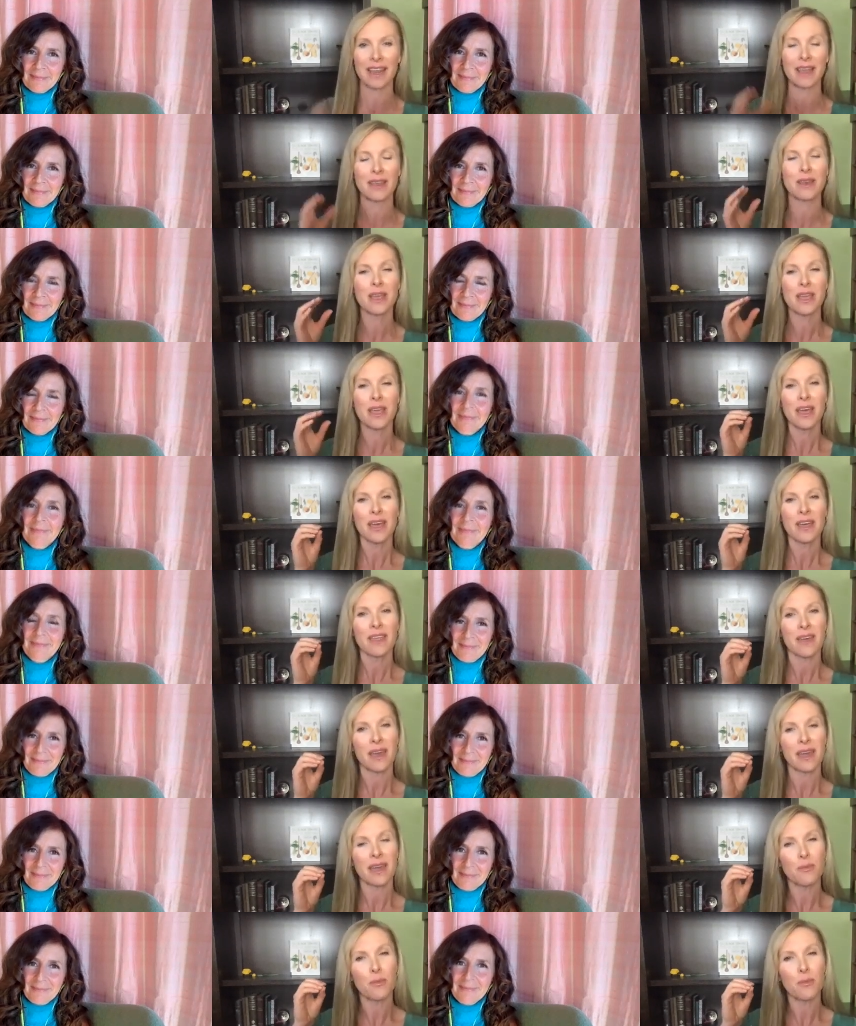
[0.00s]
Speaker 1: And
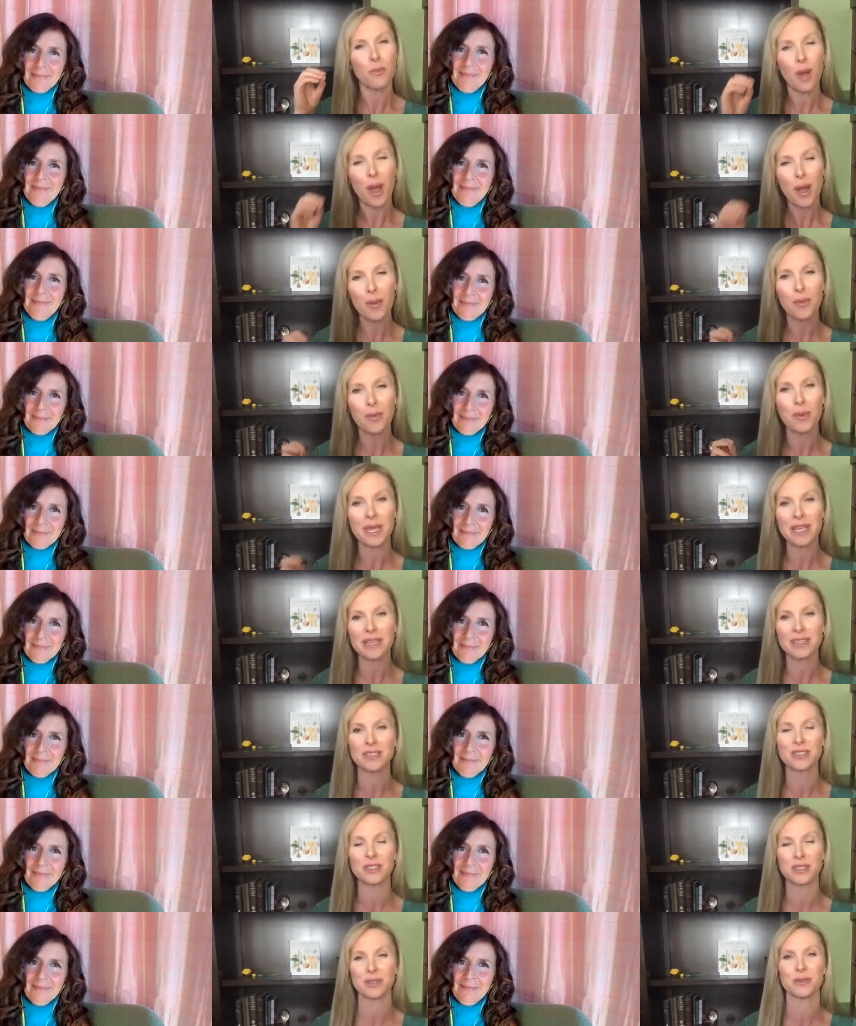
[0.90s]
and what we
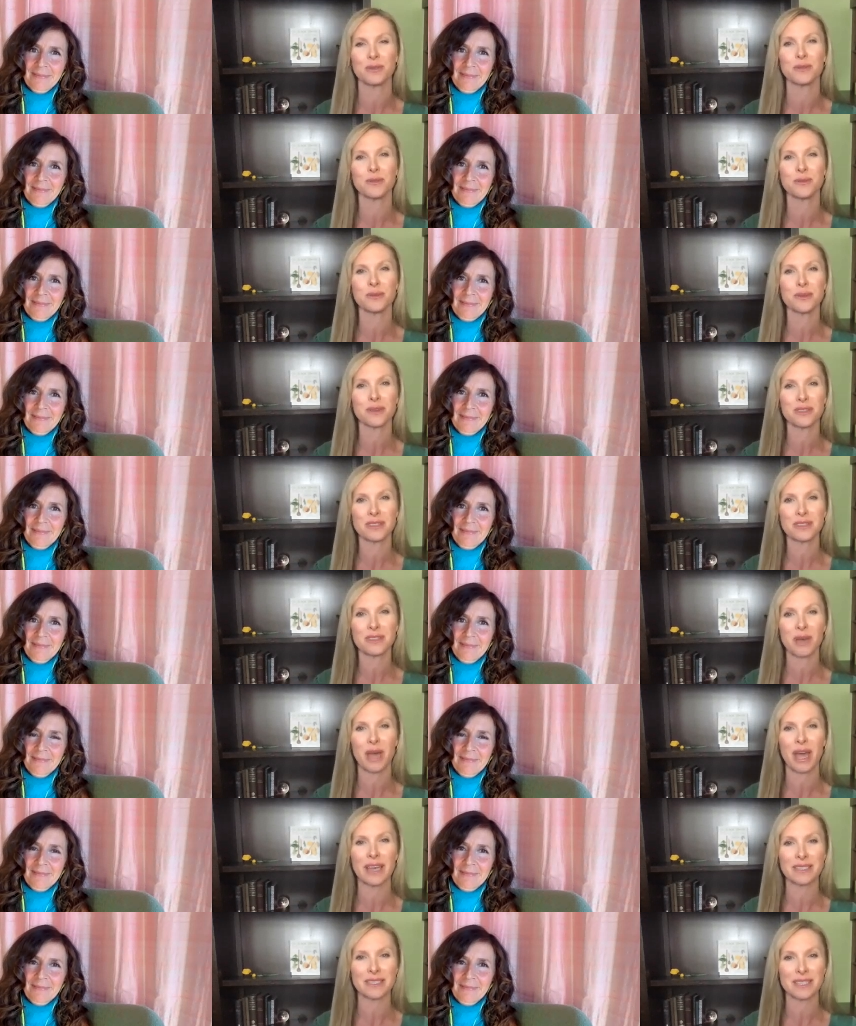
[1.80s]
do
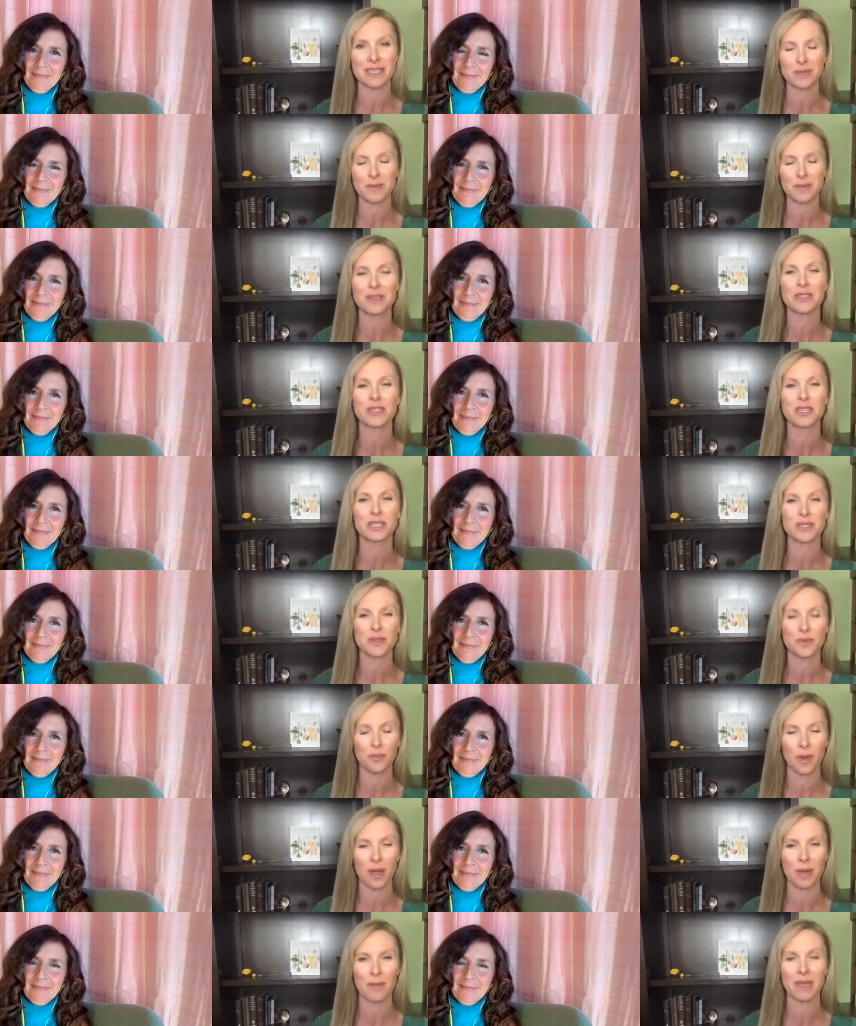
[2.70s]
as especially as
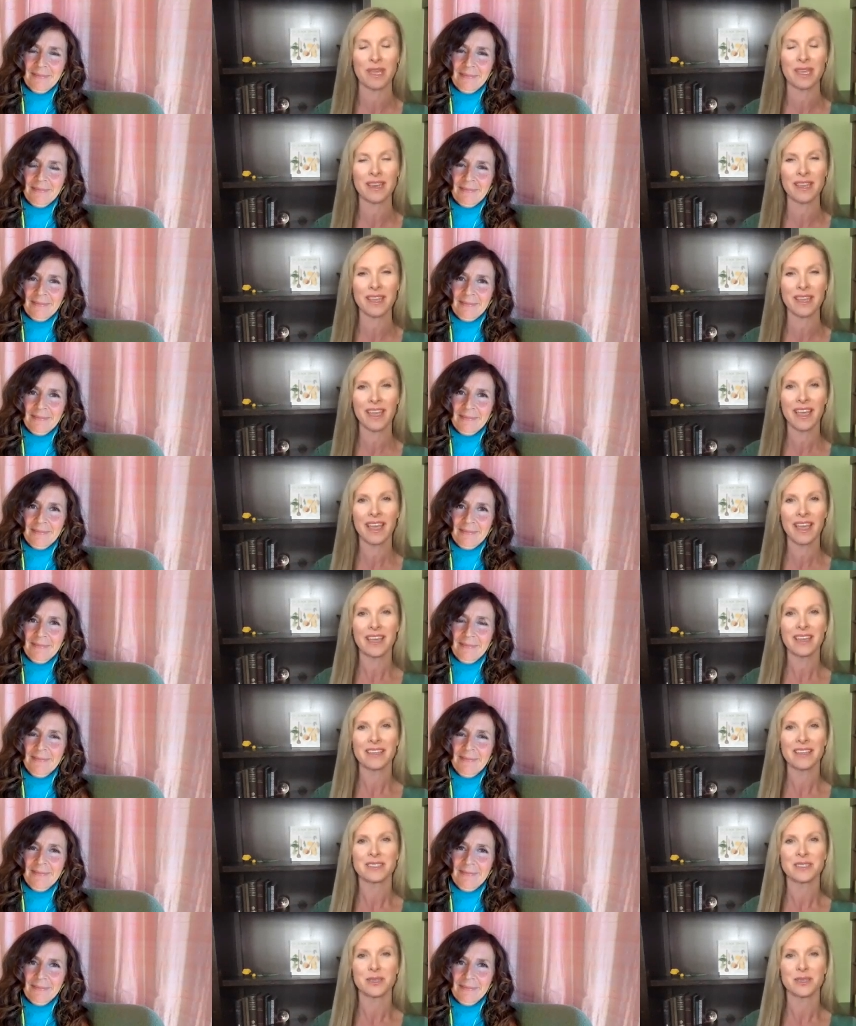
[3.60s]
women
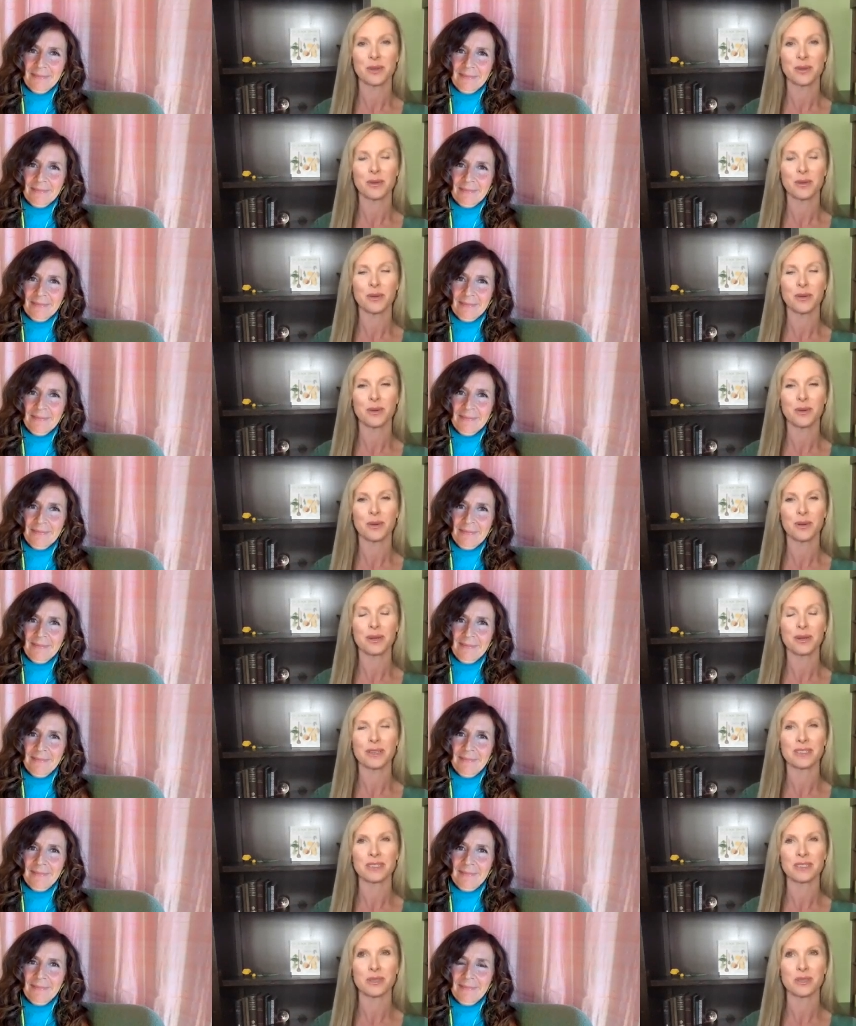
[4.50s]
to
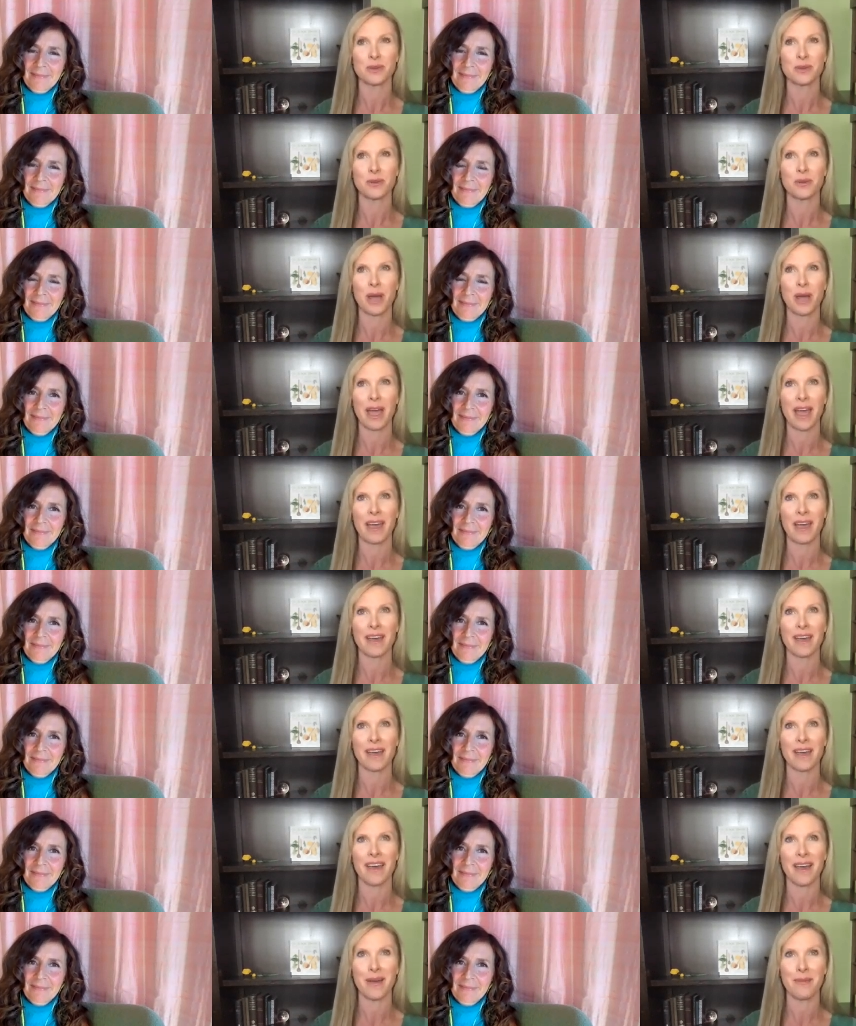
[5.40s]
to
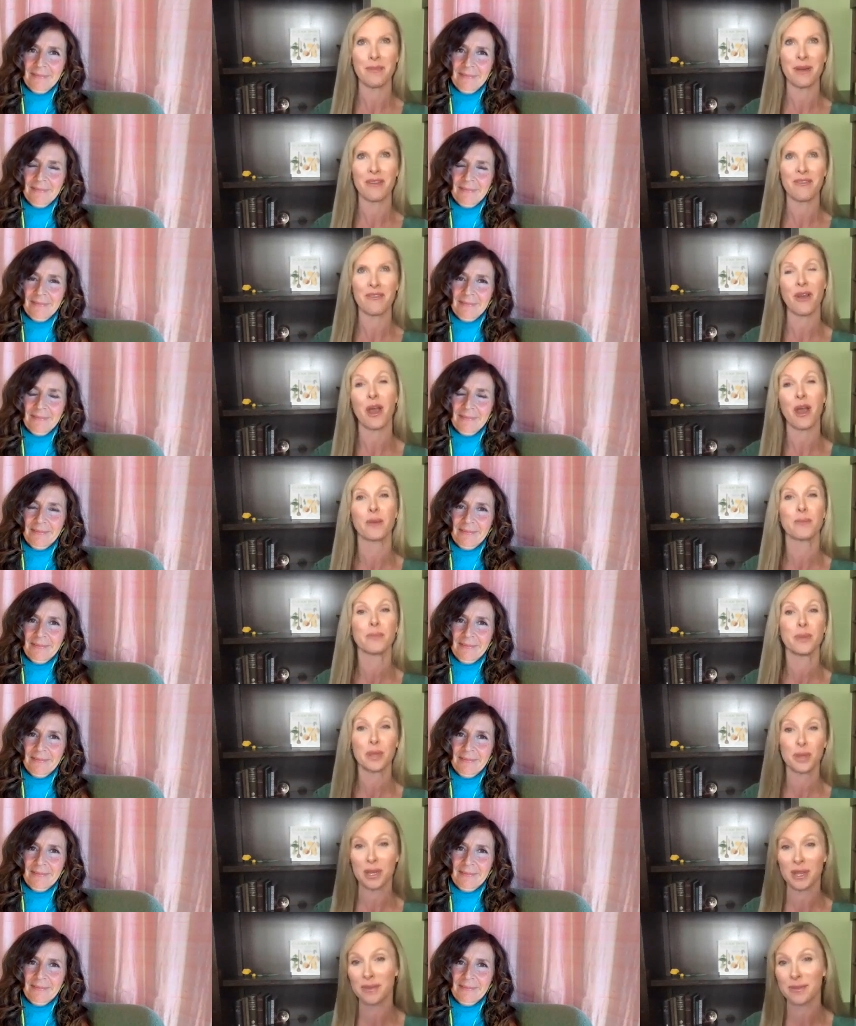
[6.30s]
um, for our
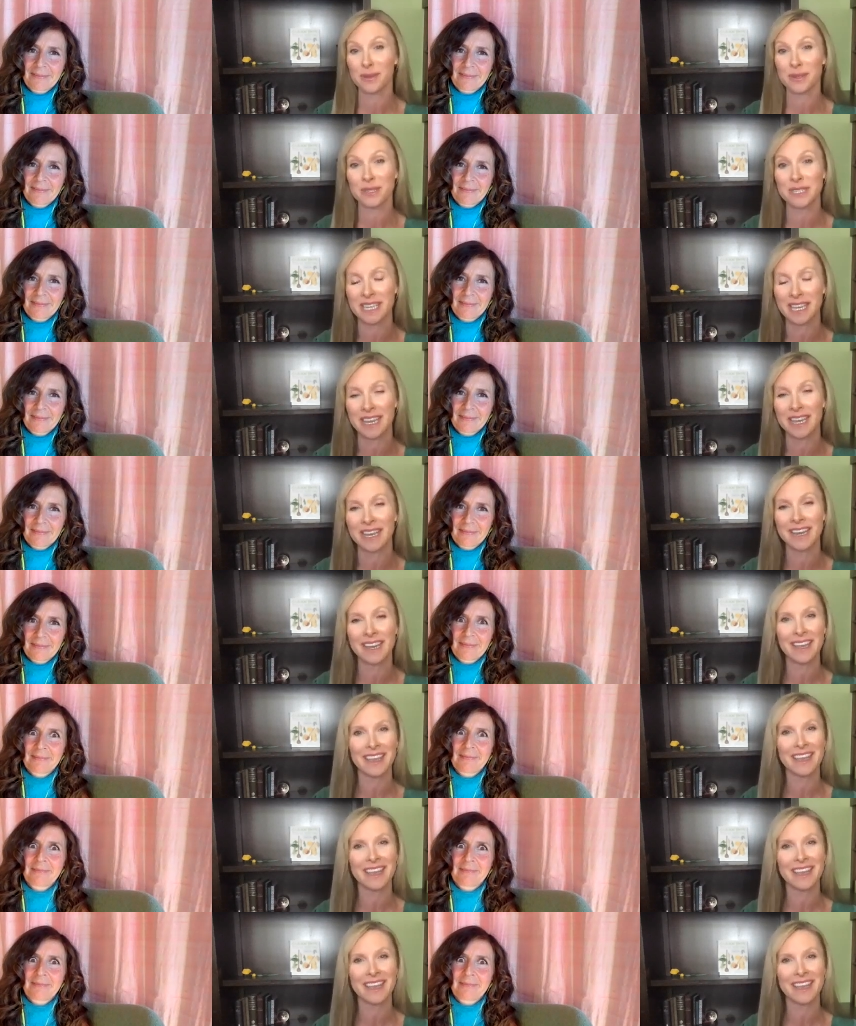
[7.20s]
beauty routine